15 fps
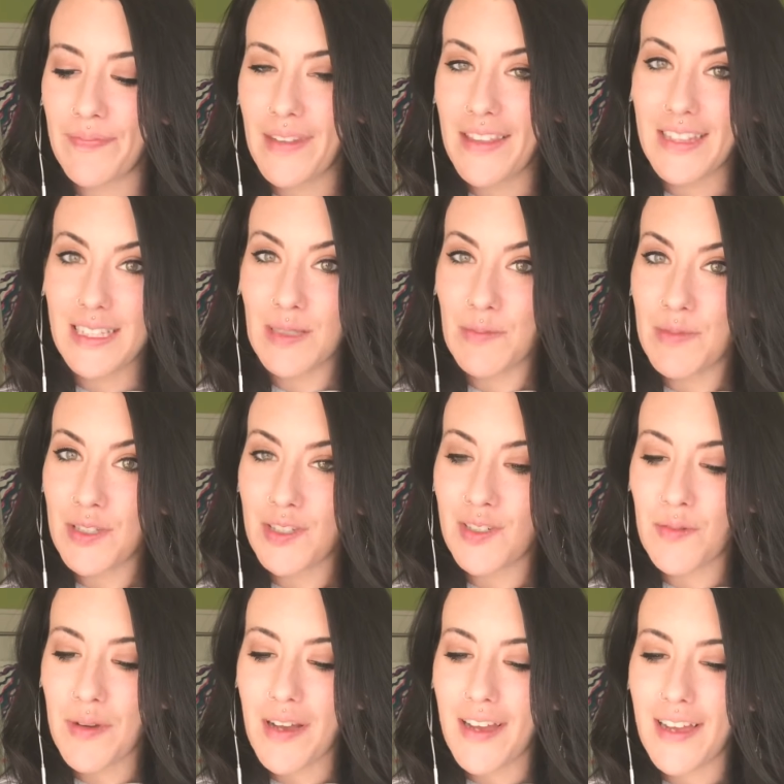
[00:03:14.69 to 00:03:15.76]
That's Mr.
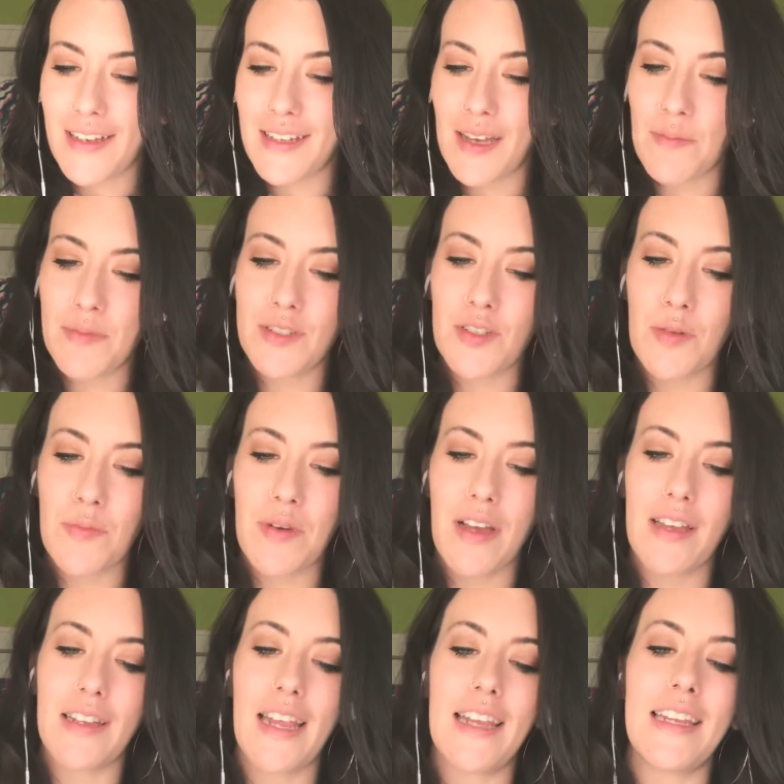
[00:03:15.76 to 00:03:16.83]

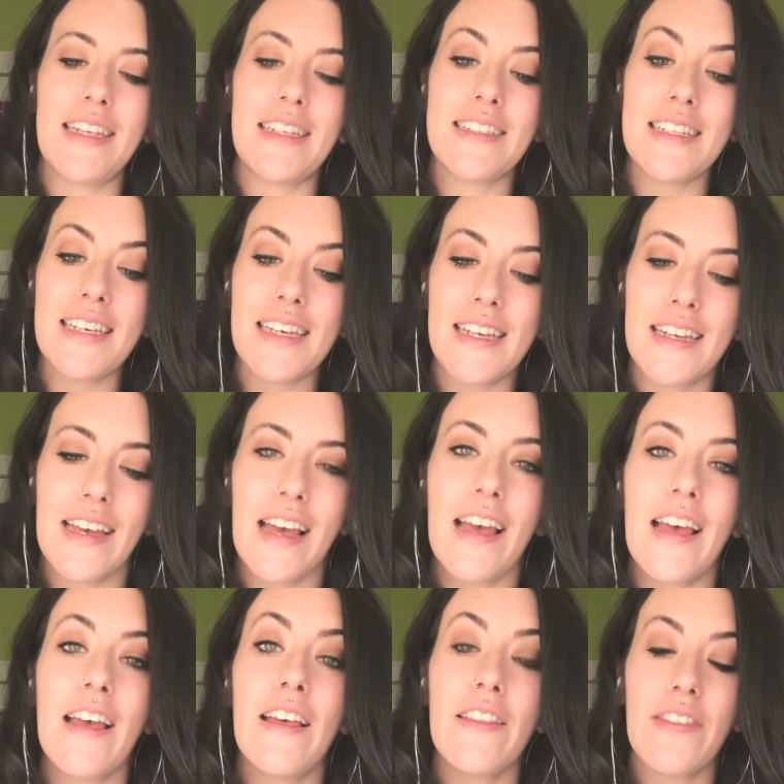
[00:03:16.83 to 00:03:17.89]
Pine. And he did.
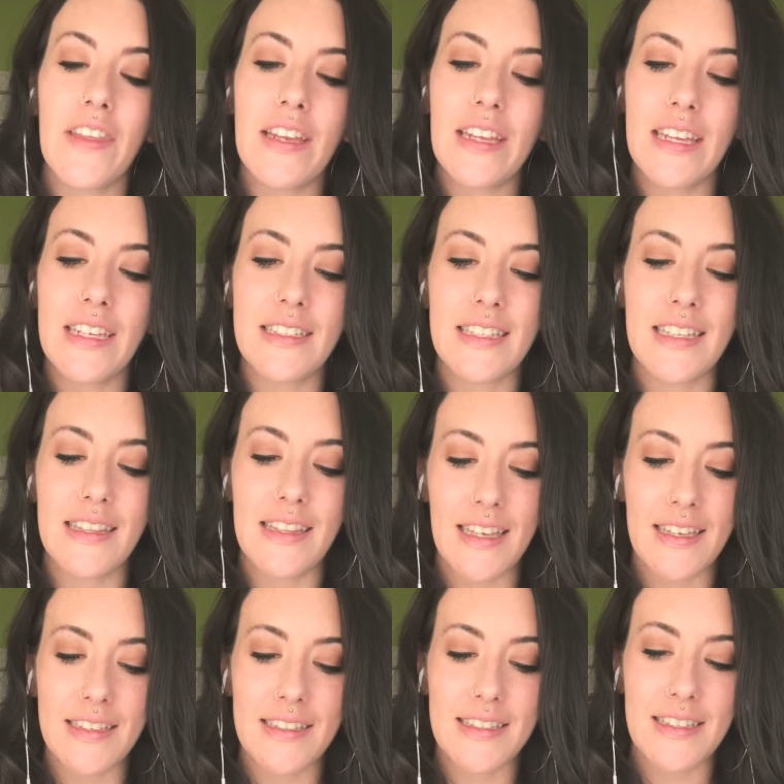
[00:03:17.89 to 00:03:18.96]
Then he did
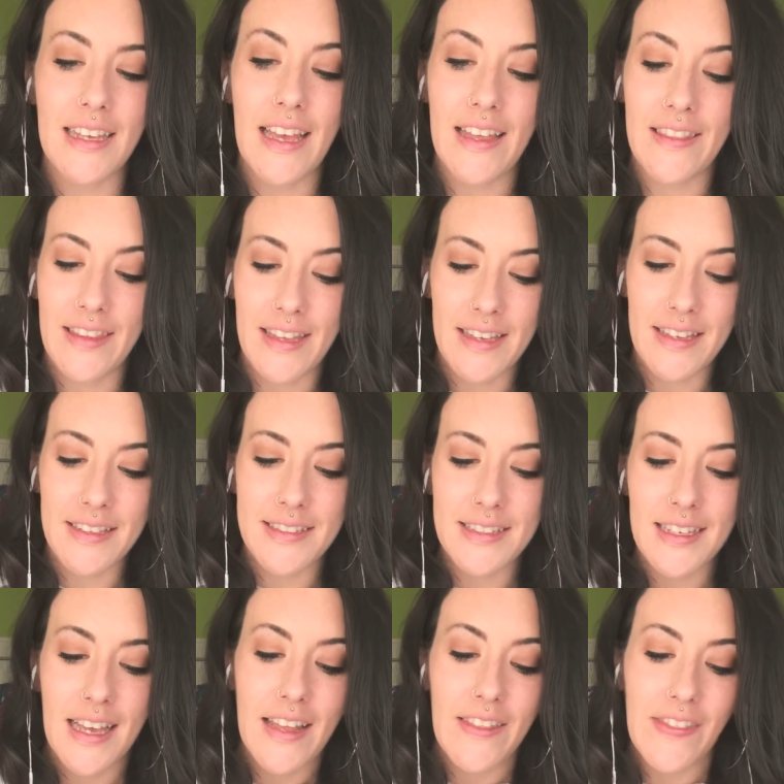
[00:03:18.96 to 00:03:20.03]
this and this.
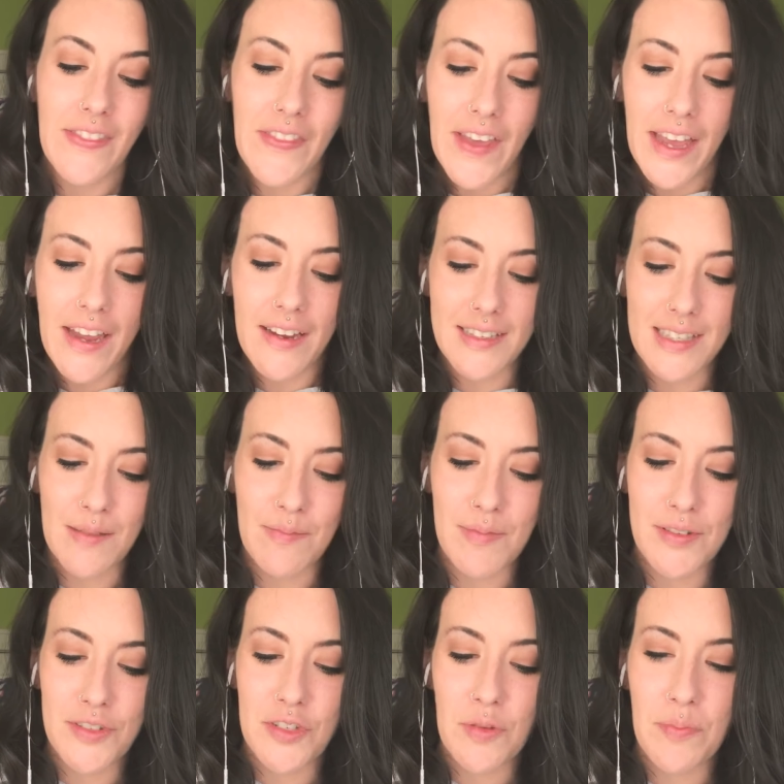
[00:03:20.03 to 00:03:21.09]
There, said
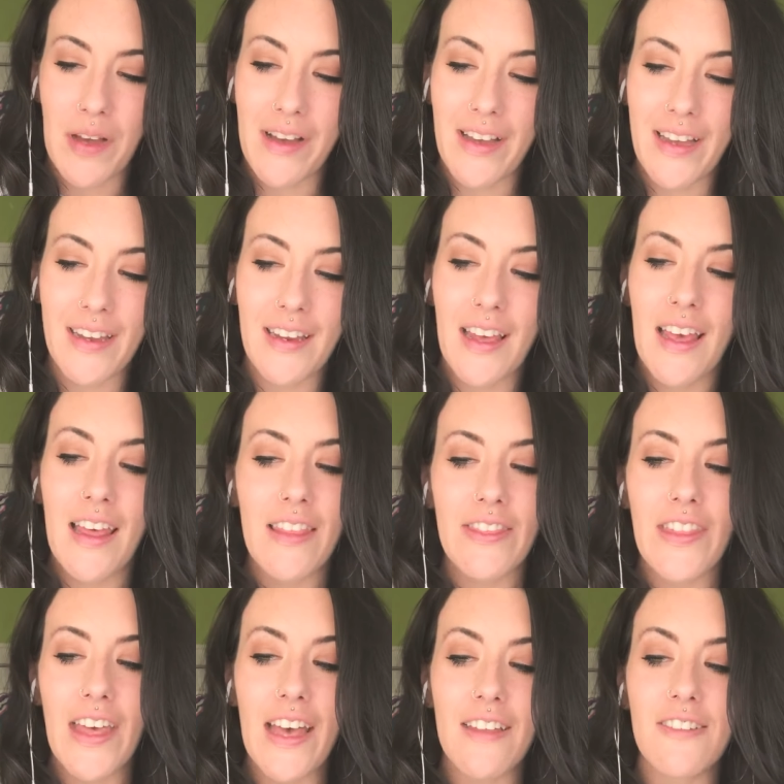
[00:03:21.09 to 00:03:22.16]
Mr. Pine.
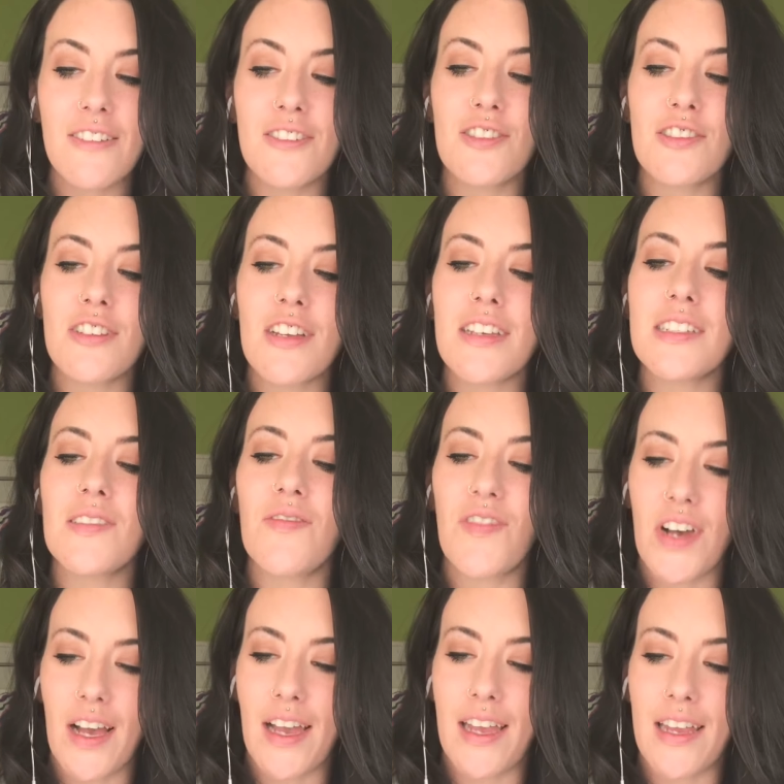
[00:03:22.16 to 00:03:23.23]
That looks just
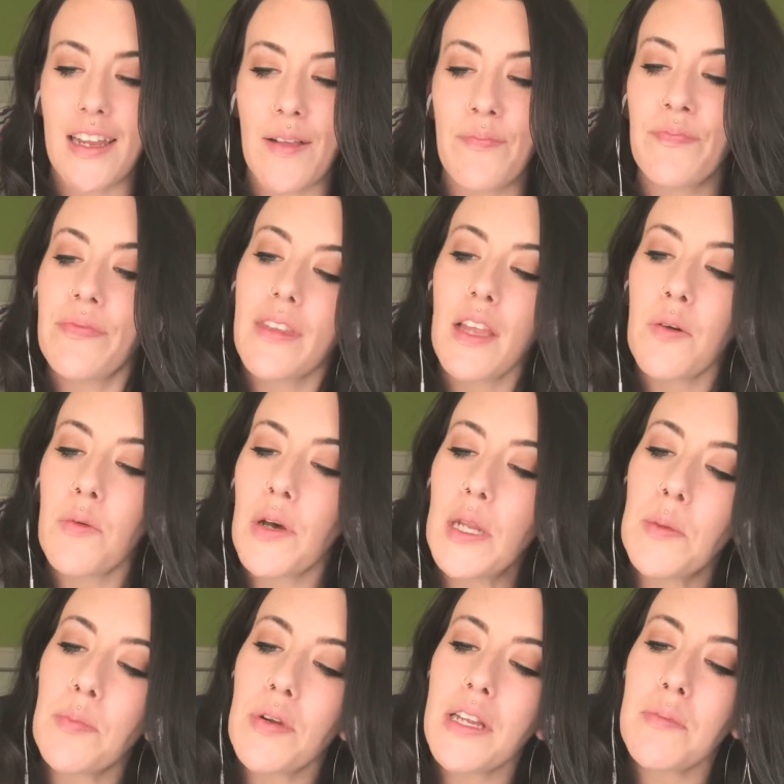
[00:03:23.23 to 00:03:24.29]
fine. What a
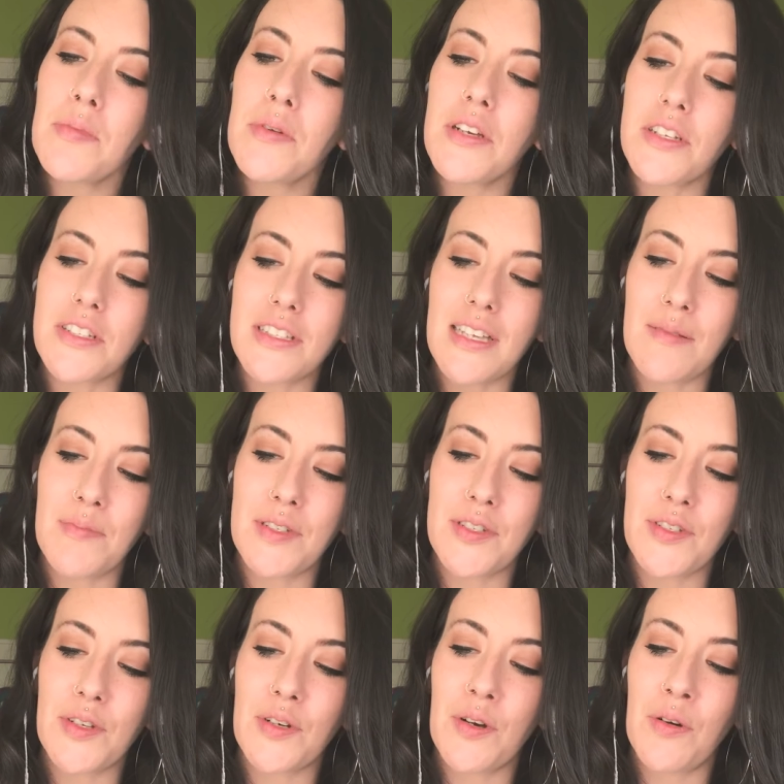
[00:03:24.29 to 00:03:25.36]
pretty bush, said
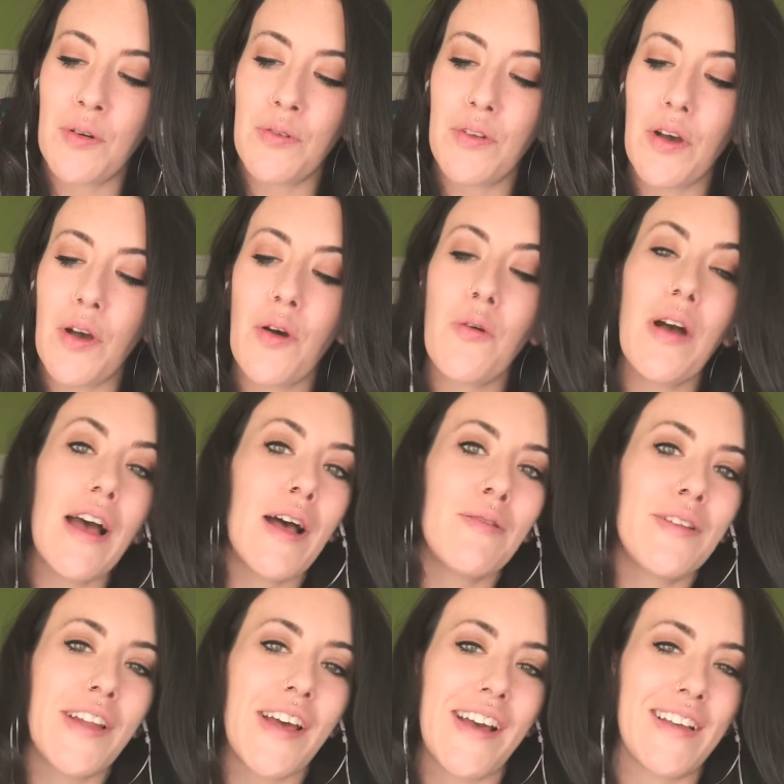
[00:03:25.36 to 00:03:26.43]
Mr. Gold. Oh, how
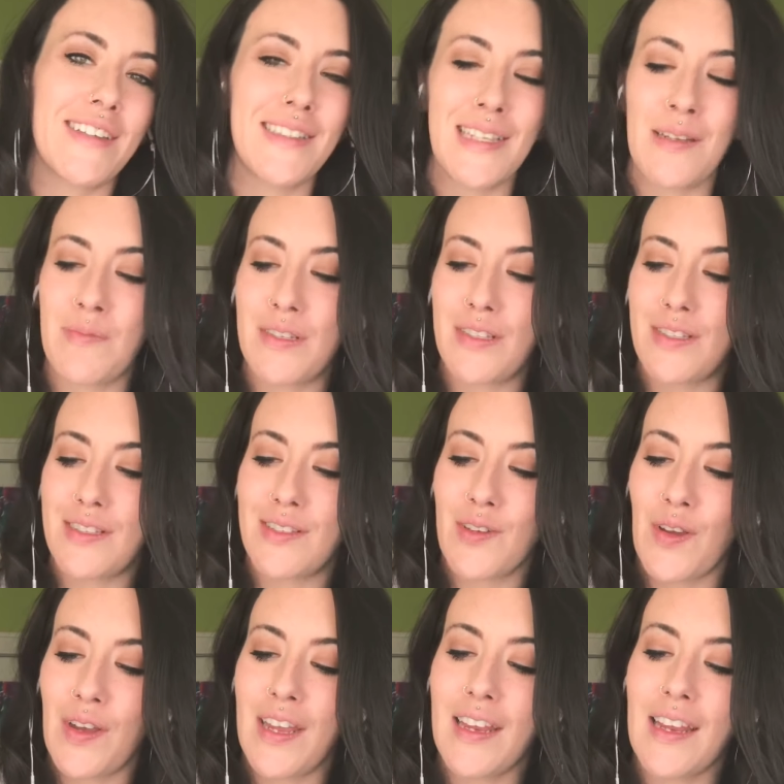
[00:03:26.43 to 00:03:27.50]
nice, said Mrs.
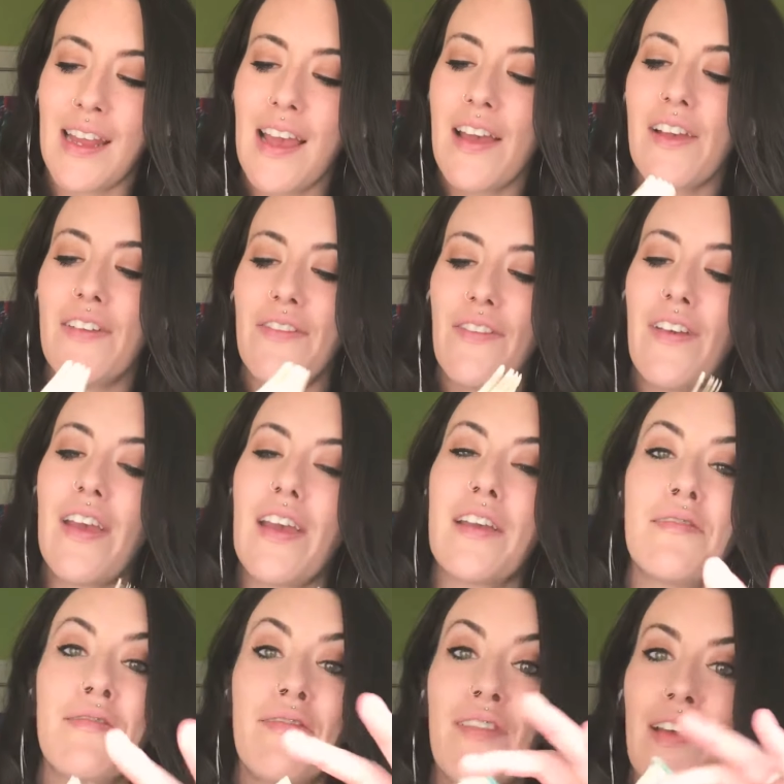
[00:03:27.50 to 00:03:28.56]
Green.
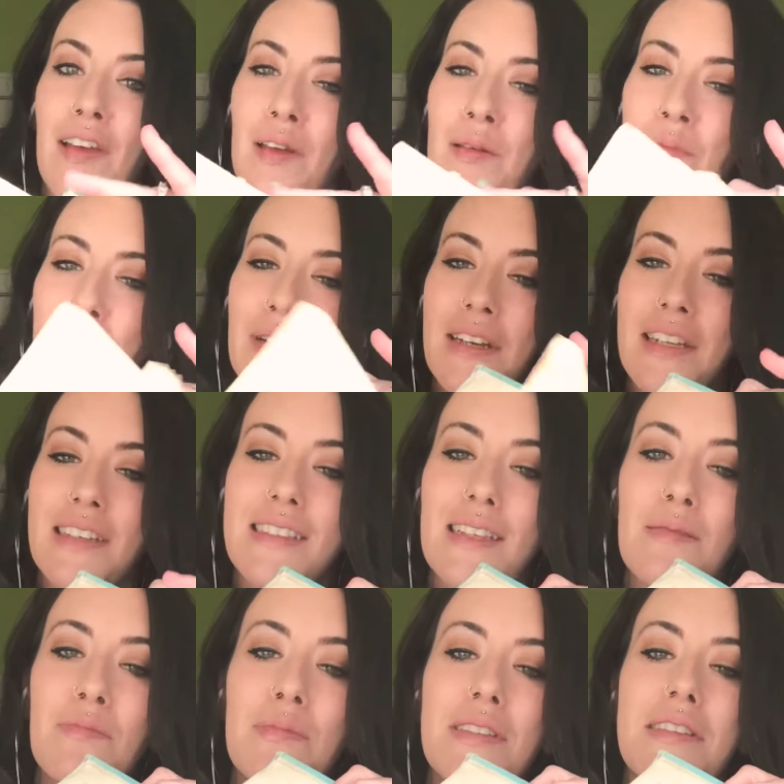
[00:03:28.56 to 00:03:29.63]
Very, very pretty,
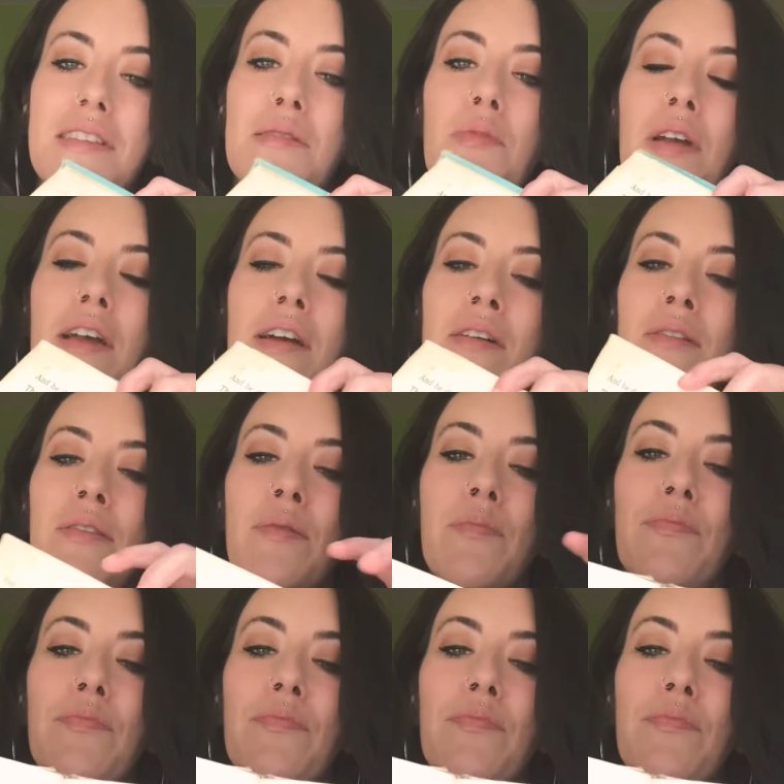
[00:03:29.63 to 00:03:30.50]
said Mrs. Brown.